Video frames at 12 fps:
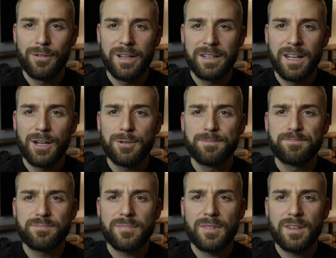now.
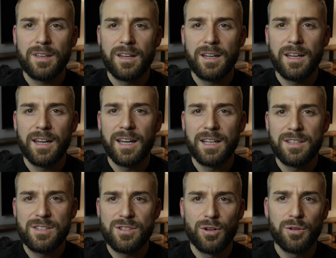And
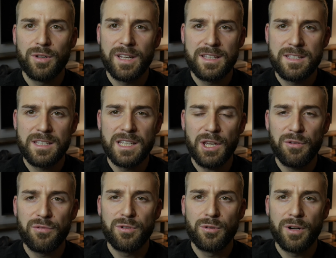so you can see
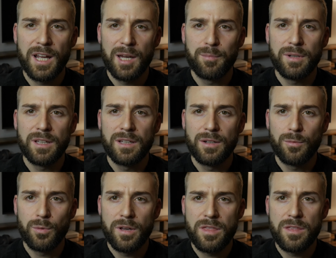if you're happy
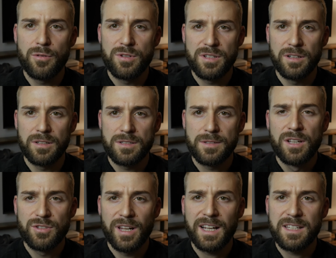with the results.
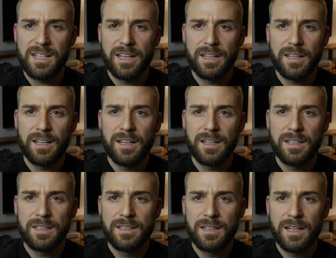So like I said,
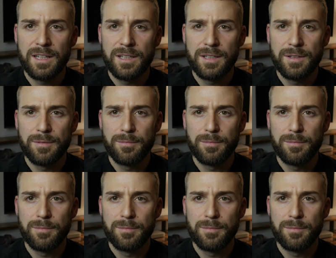I